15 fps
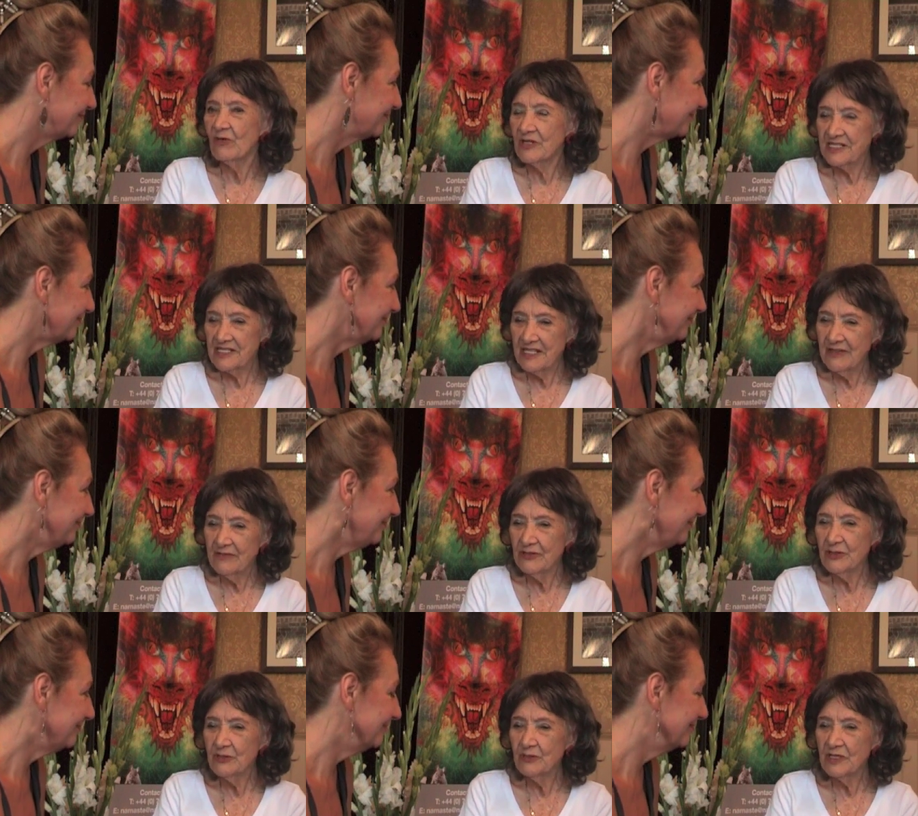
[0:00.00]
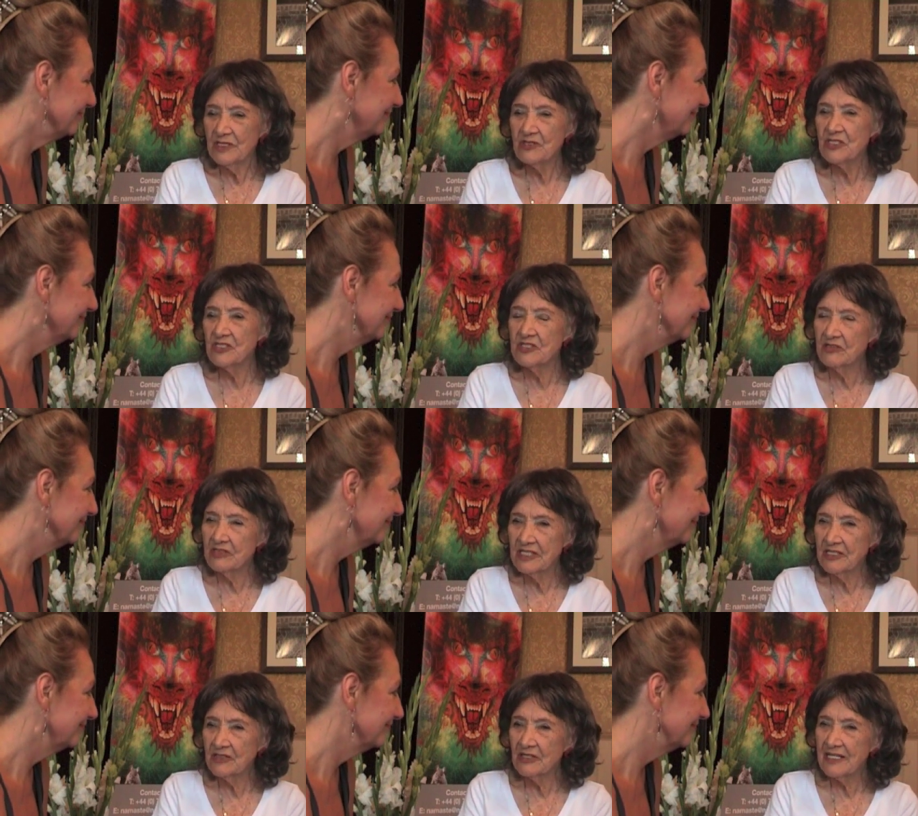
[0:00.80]
Speaker 1: Whatever you want to do
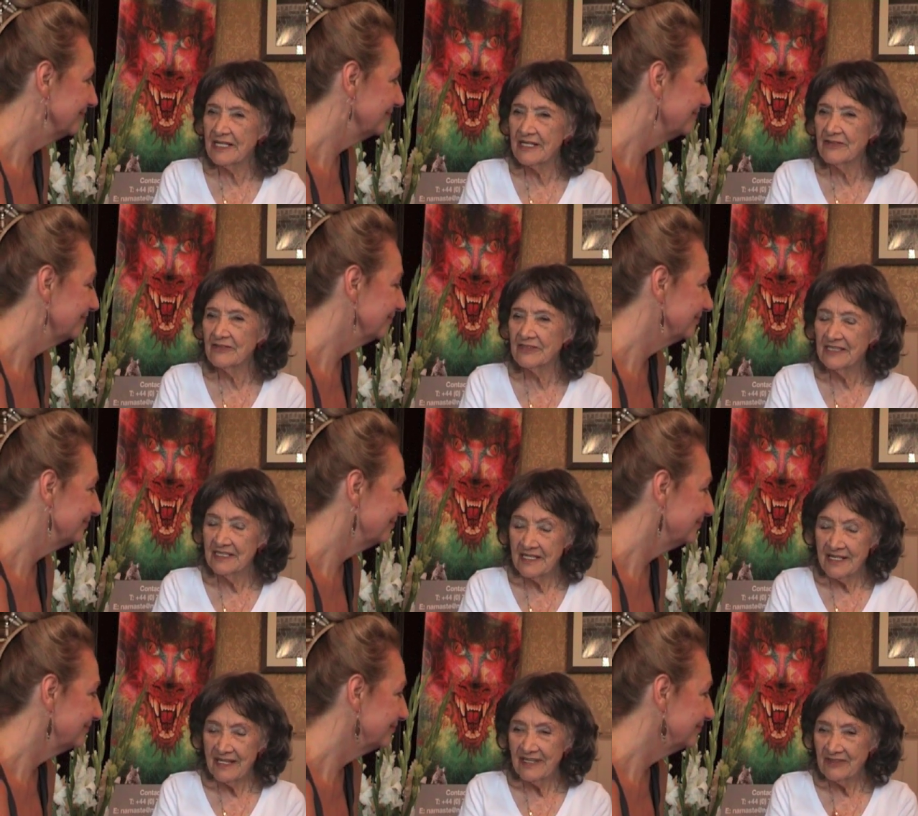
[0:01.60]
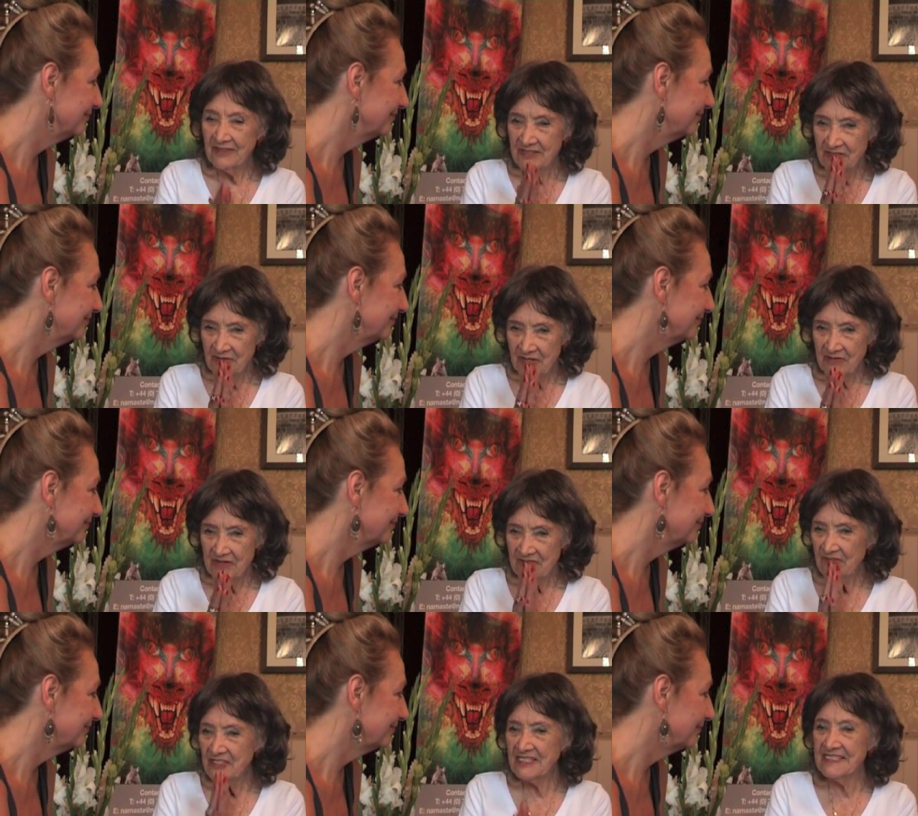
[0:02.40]
in your life,
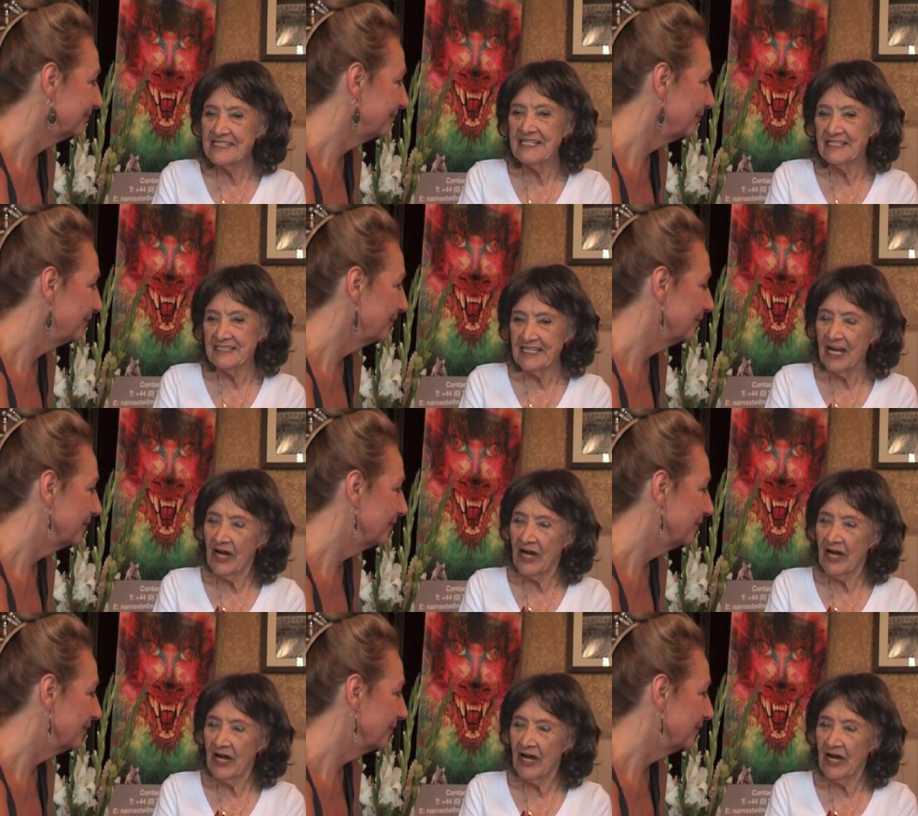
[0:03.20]
see it